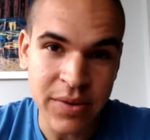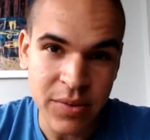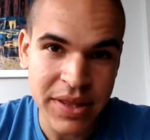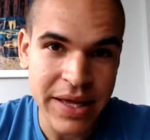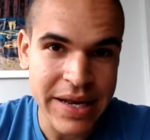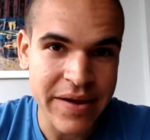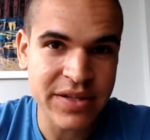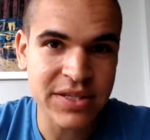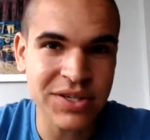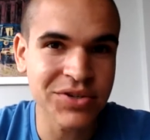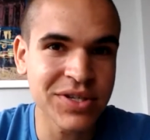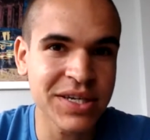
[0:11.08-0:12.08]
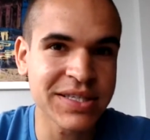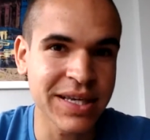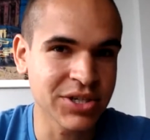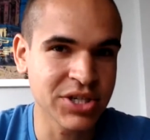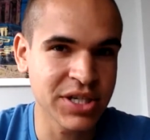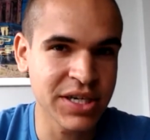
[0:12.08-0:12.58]
without having to use
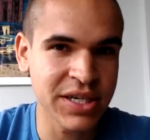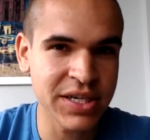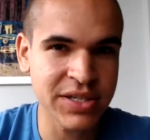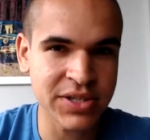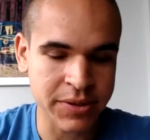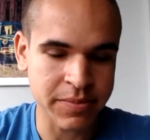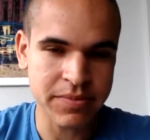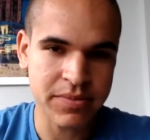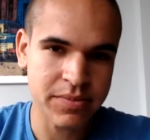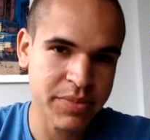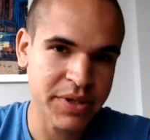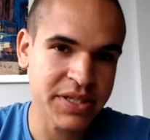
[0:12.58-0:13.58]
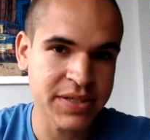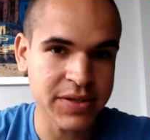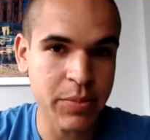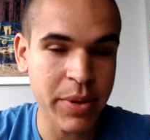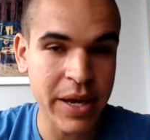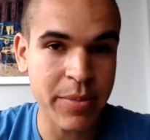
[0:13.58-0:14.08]
Excel sheets or
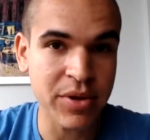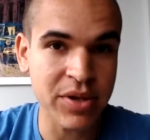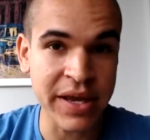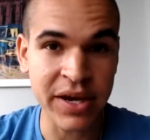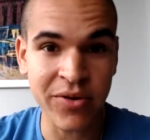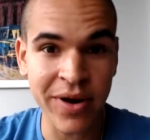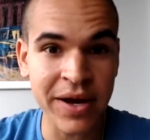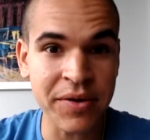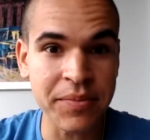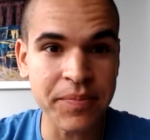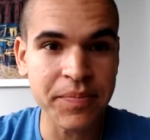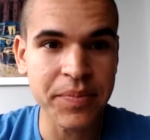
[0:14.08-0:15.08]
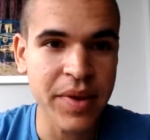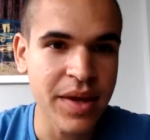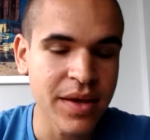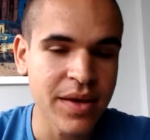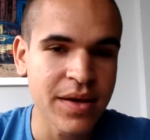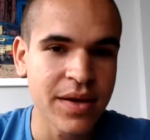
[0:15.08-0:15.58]
pieces of paper laying around.
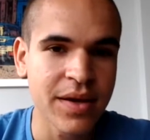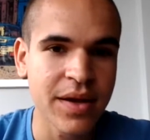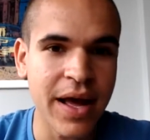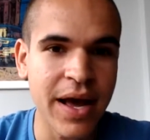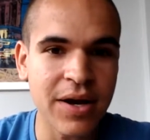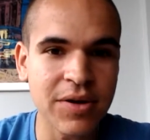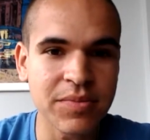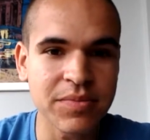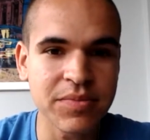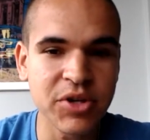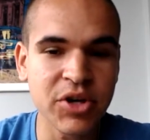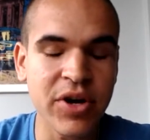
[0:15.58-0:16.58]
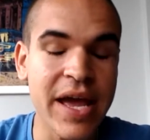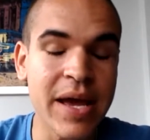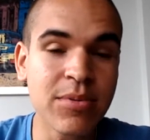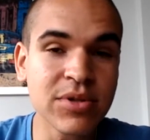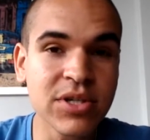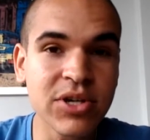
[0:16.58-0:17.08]
Now, you're
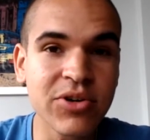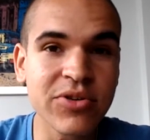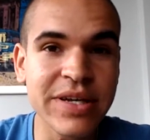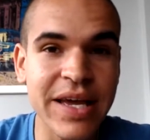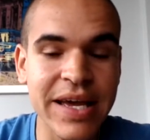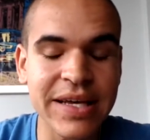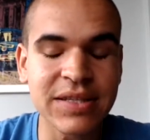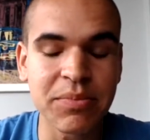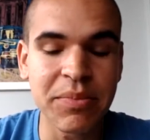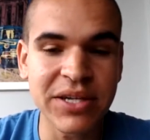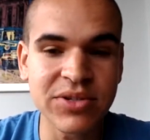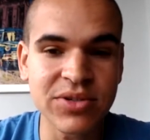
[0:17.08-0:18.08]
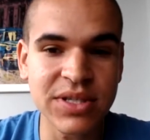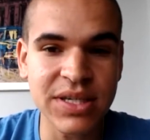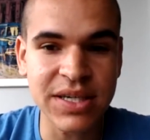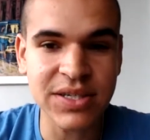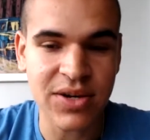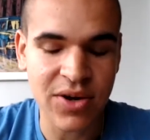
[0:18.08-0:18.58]
able to create
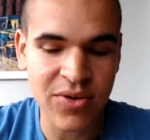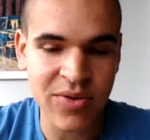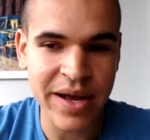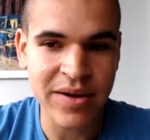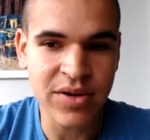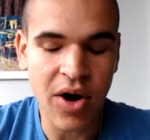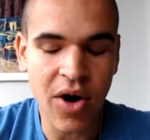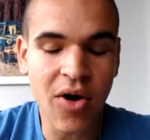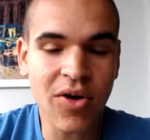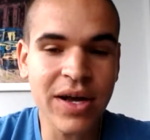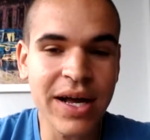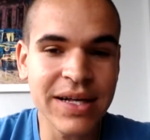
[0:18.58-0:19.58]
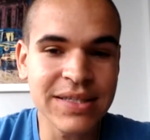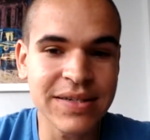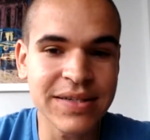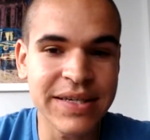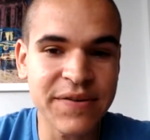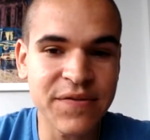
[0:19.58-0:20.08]
matrices around all kinds
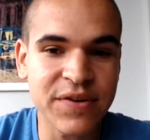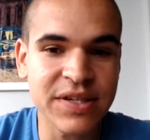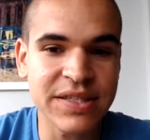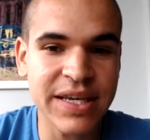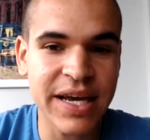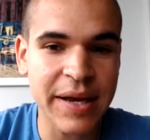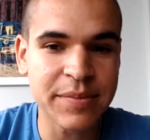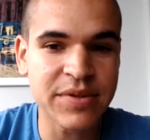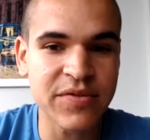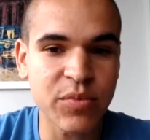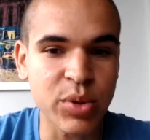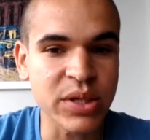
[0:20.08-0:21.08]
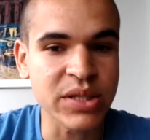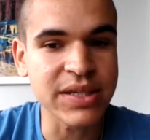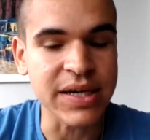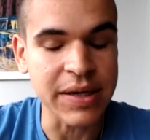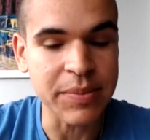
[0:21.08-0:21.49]
of different types of printing.